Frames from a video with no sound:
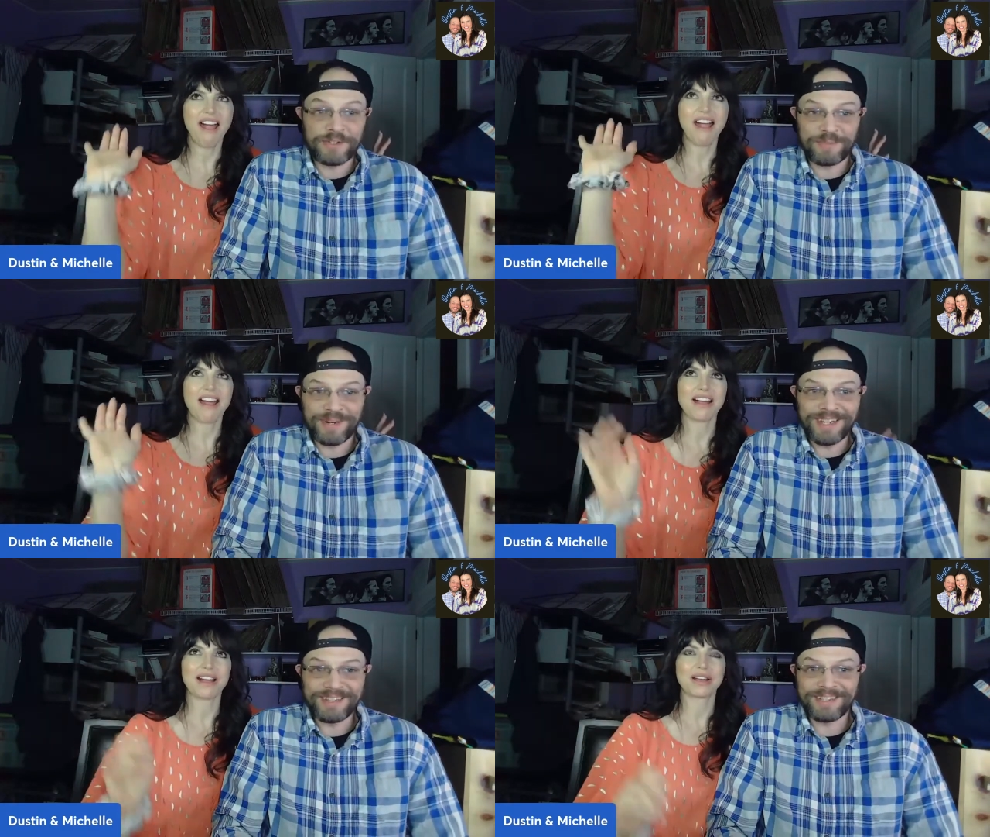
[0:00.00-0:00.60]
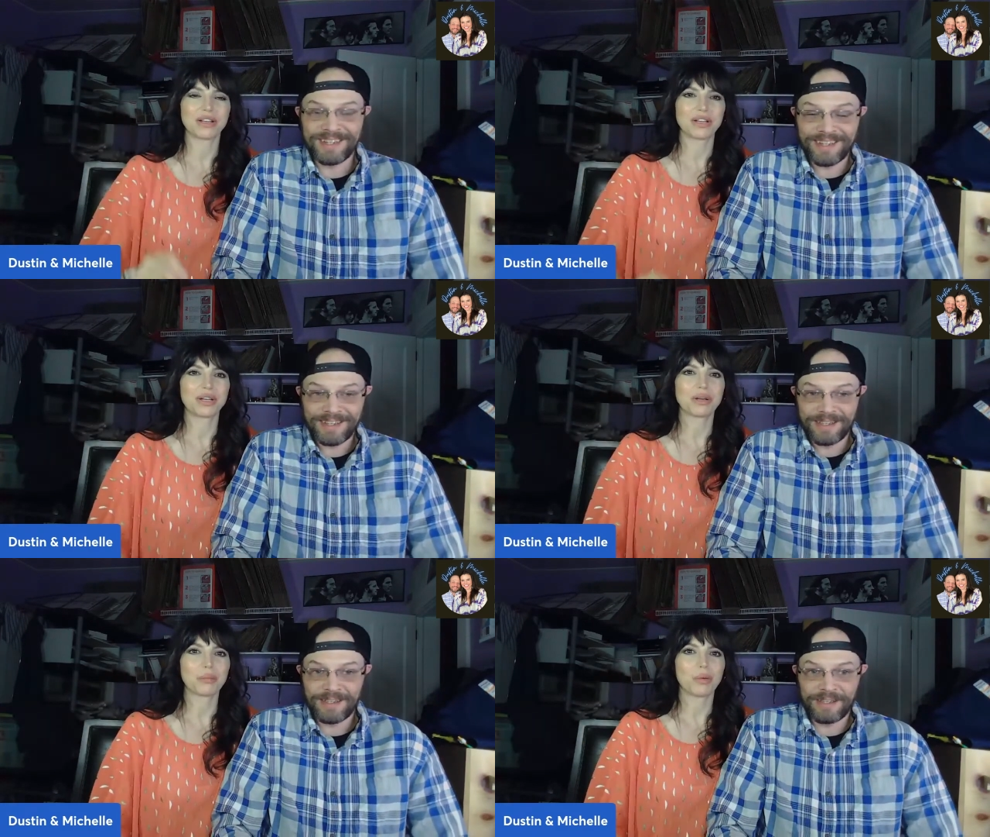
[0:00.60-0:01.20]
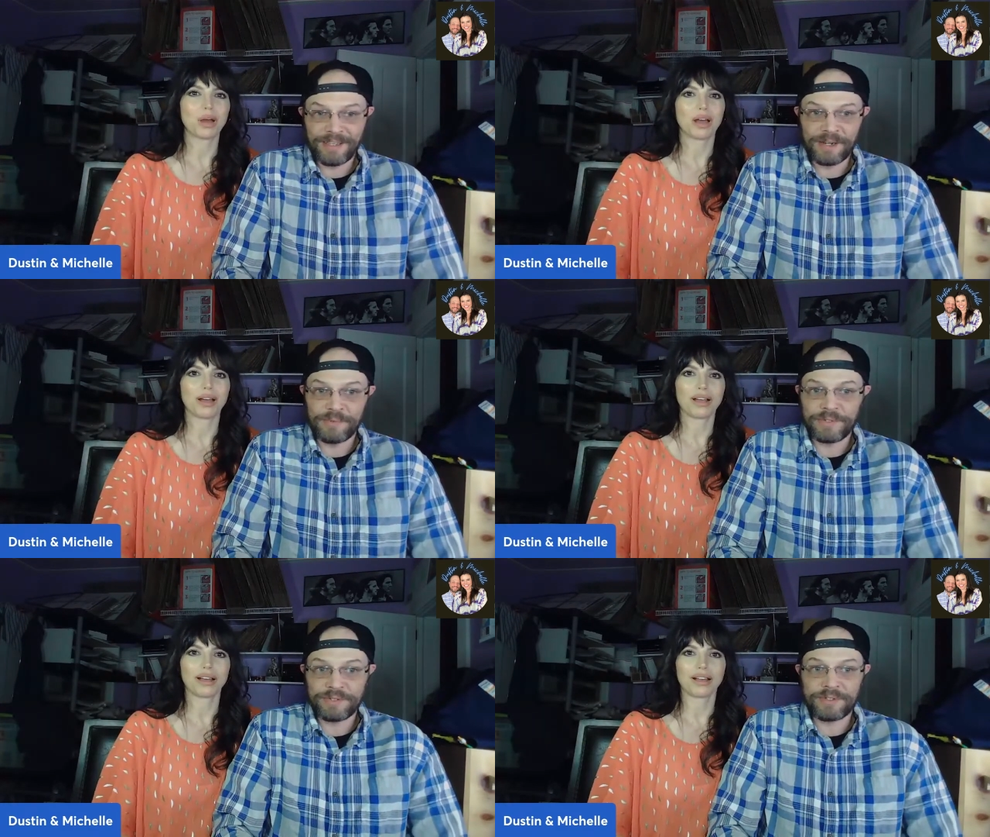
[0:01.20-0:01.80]
Speaker 1: surprising uh, that it
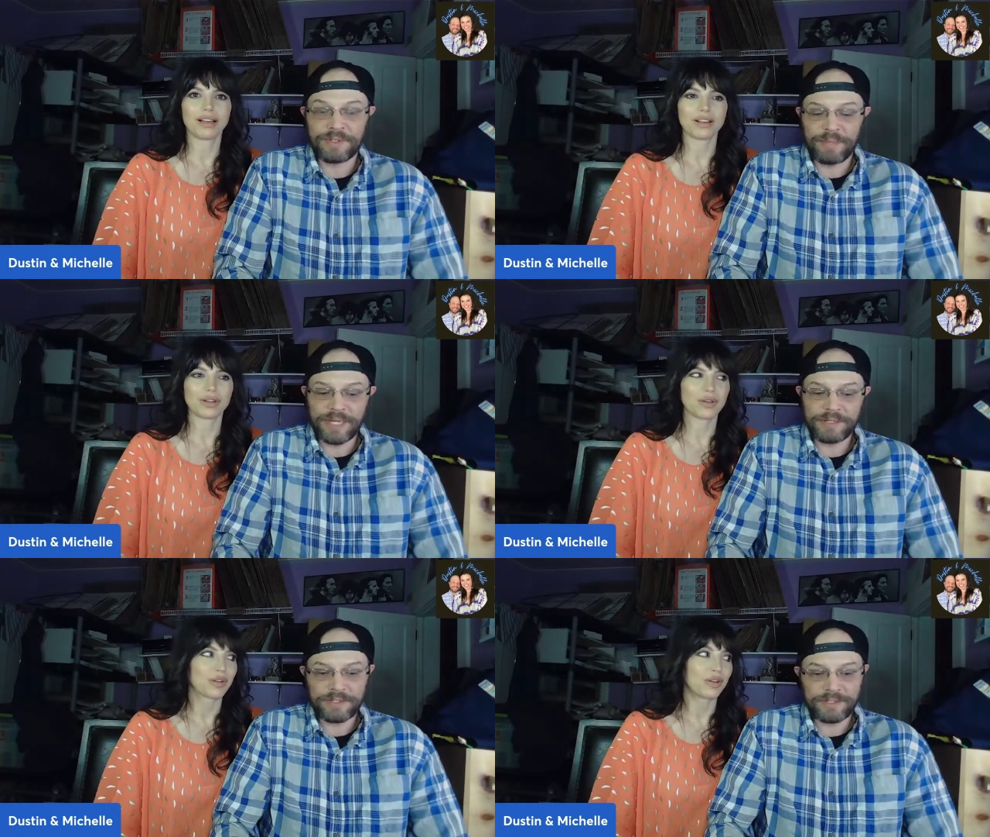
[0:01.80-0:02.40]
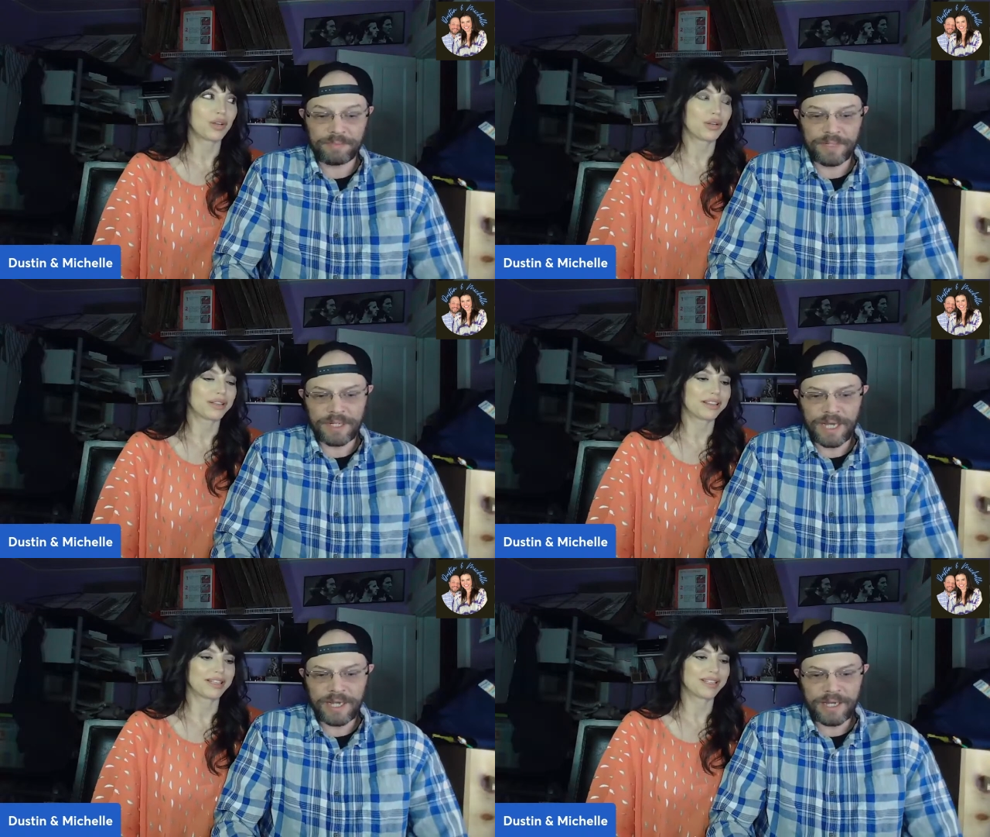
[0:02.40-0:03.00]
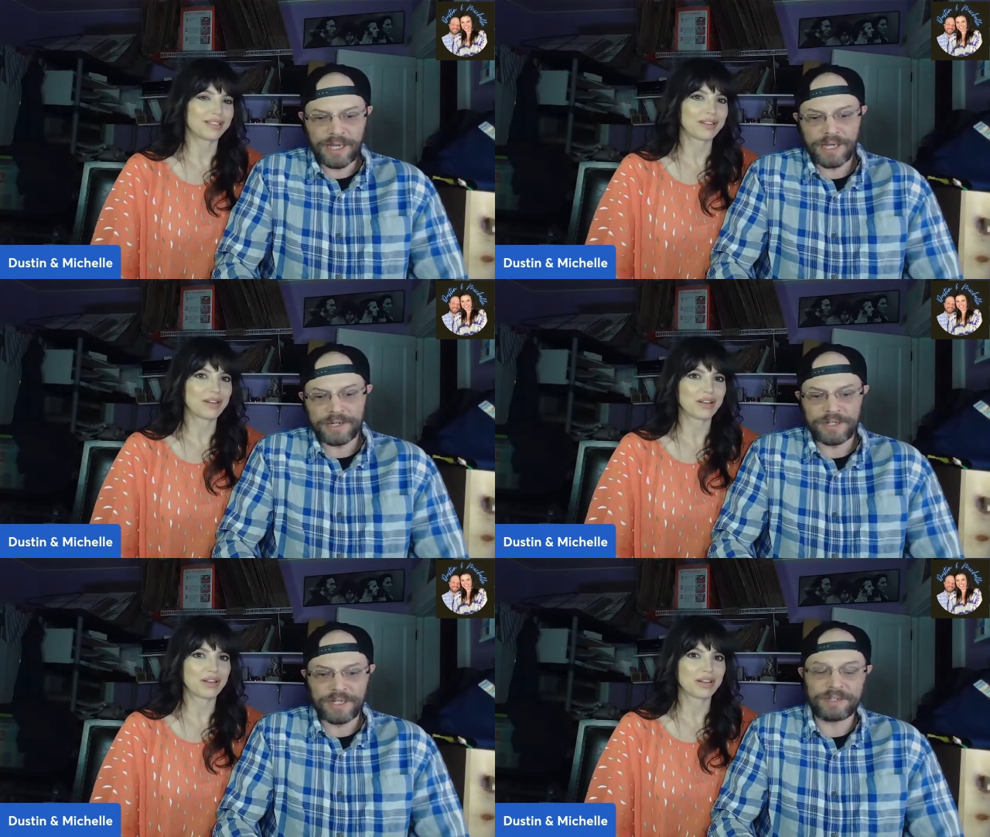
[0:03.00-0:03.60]
uh-huh. was the best, but I, I
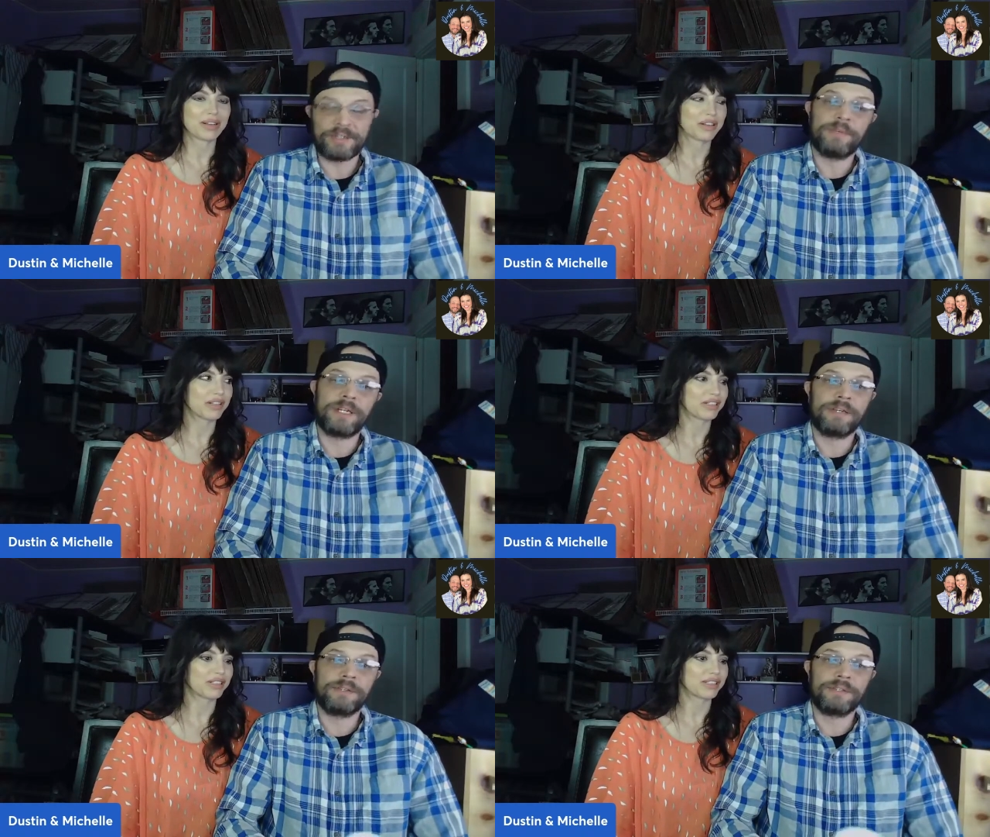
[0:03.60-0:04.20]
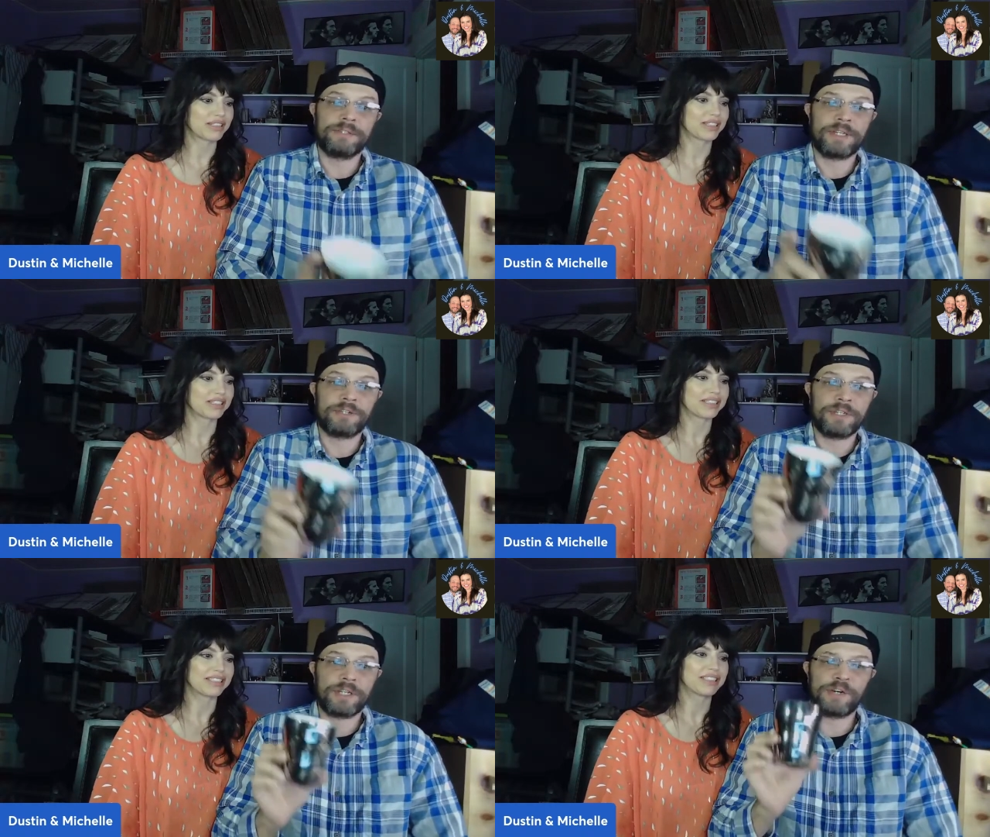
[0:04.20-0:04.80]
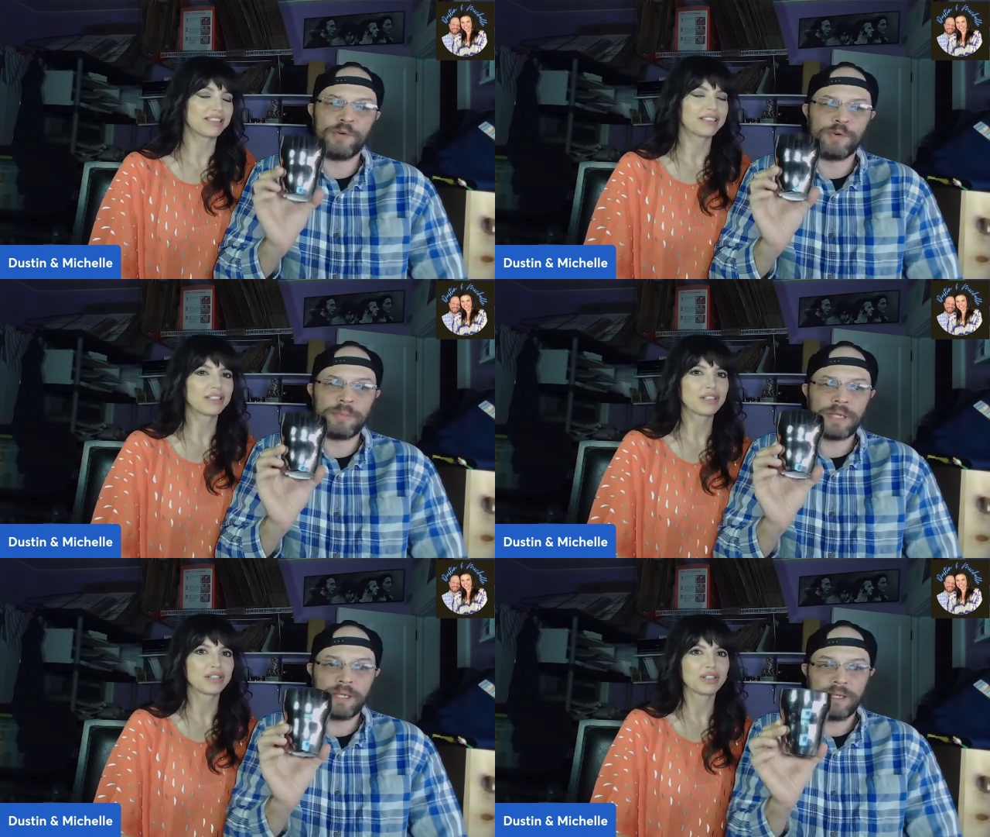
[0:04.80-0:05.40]
actually kind of see why now. This is actually a
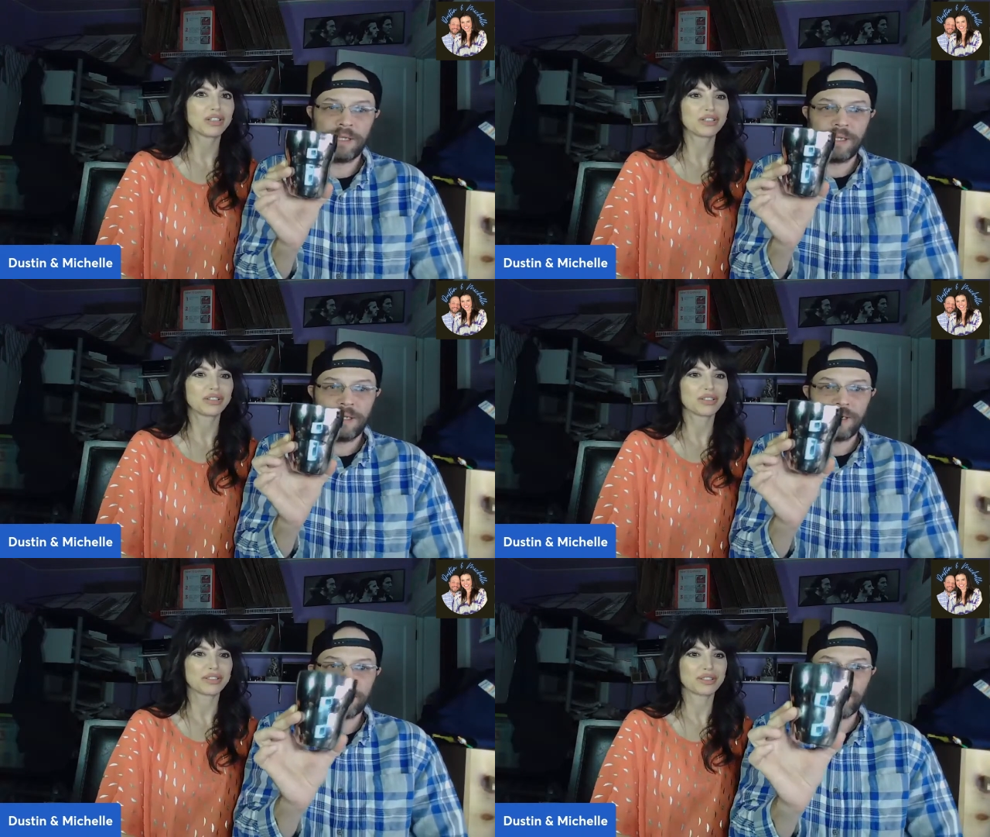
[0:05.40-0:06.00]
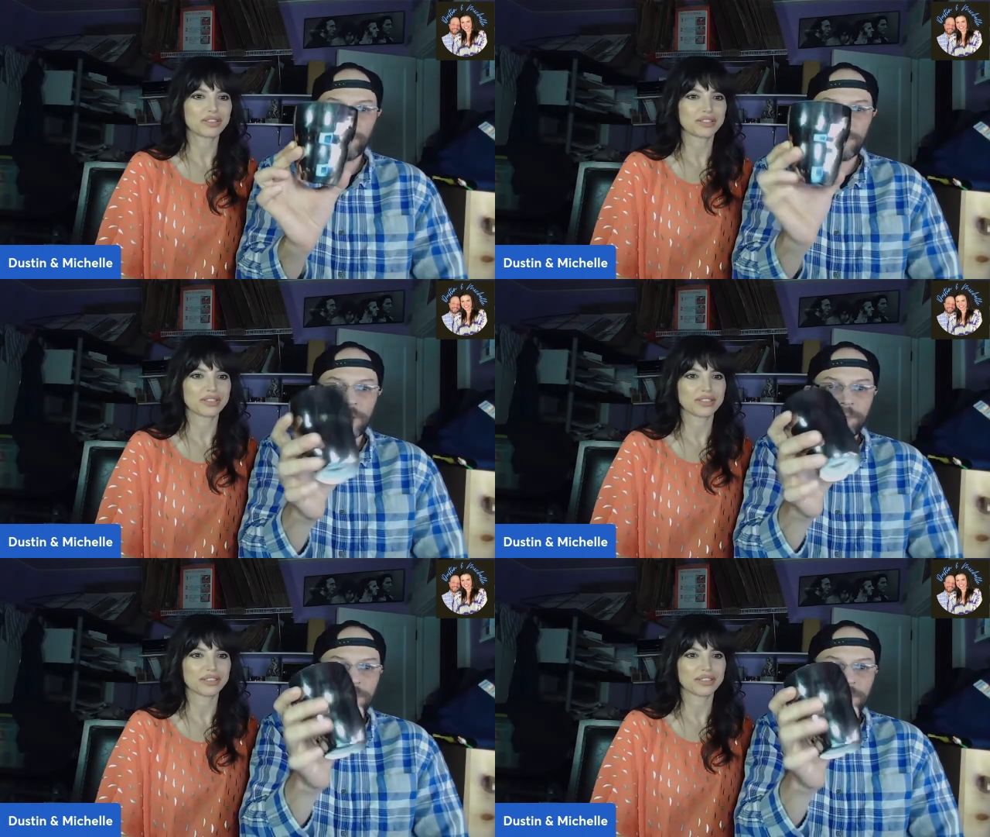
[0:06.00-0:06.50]
Chrome, a Chrome cup.